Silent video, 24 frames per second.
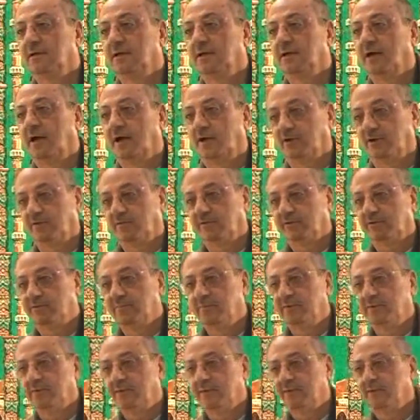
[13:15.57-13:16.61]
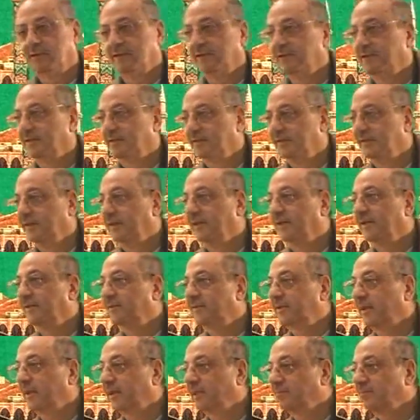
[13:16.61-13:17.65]
Are you with me? It
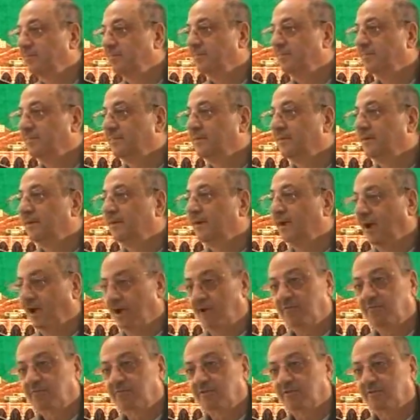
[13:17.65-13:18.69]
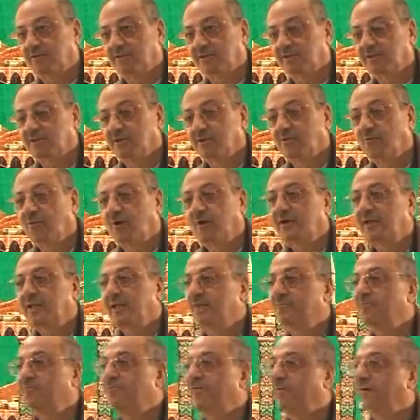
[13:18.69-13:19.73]
came afterwards. What
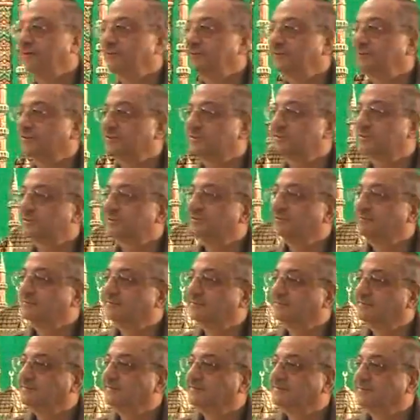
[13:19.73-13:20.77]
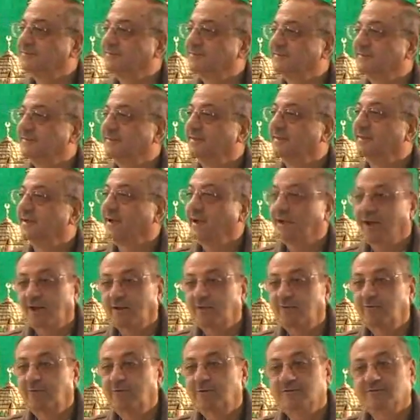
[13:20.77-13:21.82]
came first?
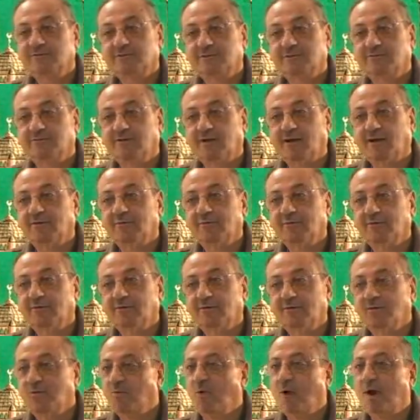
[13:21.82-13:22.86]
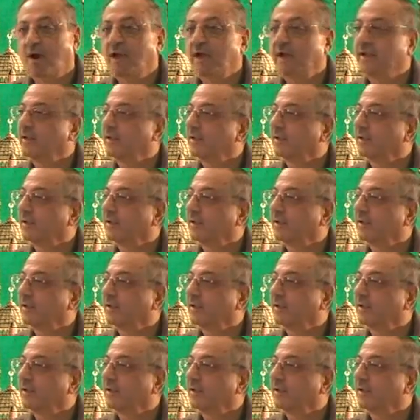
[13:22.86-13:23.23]
Harfu istifham. Why?